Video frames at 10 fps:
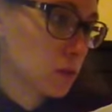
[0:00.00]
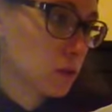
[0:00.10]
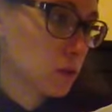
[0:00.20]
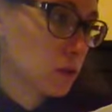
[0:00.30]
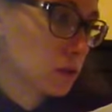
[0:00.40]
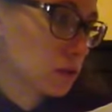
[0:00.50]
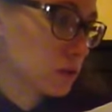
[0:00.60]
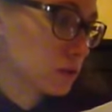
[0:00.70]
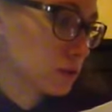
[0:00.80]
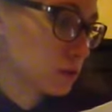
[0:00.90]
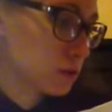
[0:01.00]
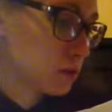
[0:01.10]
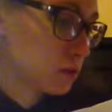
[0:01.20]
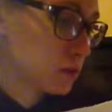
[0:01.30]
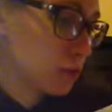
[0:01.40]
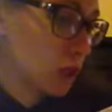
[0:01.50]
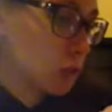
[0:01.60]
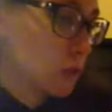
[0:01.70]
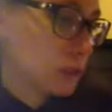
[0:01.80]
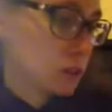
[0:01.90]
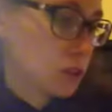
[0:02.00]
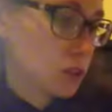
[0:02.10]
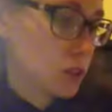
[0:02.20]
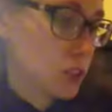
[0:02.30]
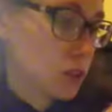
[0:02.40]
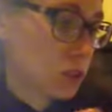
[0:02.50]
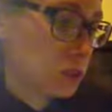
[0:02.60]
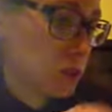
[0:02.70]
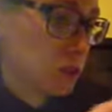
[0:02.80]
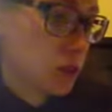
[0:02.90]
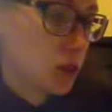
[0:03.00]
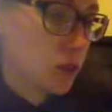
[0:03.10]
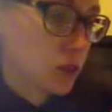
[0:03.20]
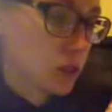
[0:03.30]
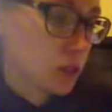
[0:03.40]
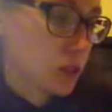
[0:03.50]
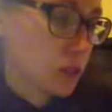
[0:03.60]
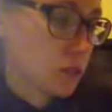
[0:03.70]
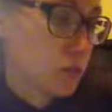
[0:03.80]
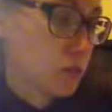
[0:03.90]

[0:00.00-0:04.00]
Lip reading: I worked on. That wasn't the challenge piece, and I know that doesn't count.